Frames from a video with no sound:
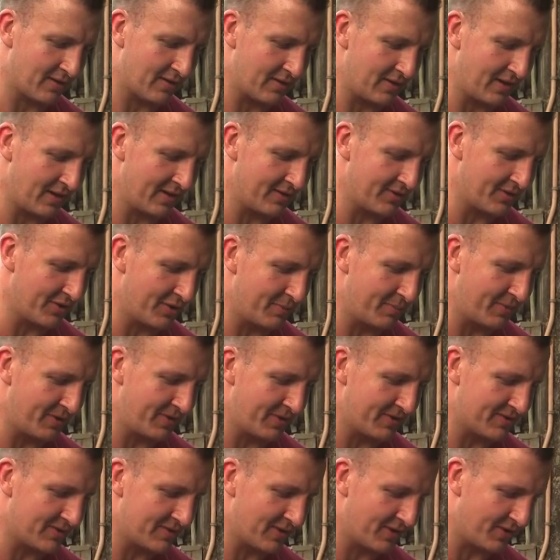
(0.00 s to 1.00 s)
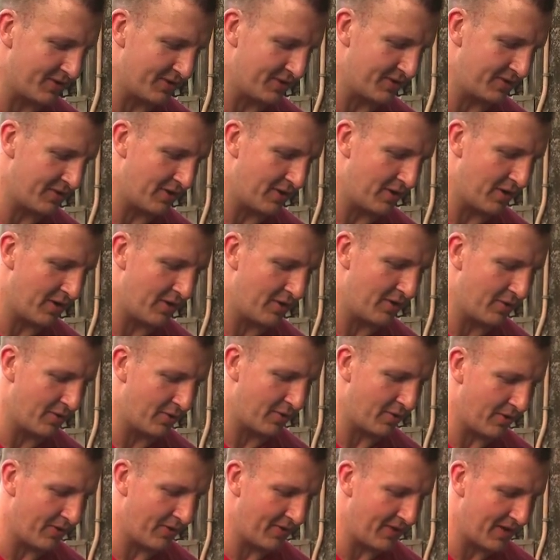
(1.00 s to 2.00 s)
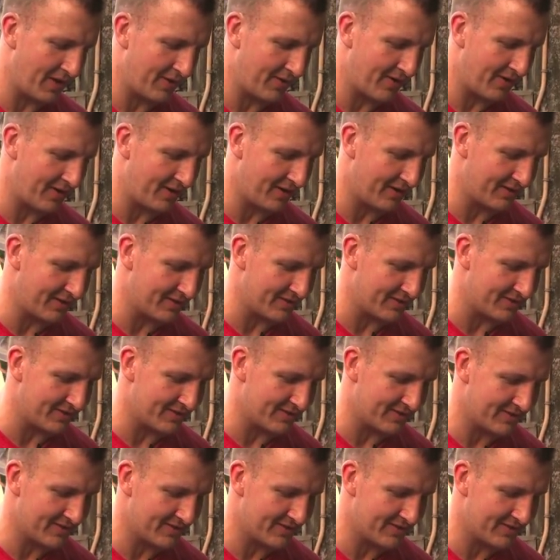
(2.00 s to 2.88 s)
you need a little bit of salt. Oh, and there it is.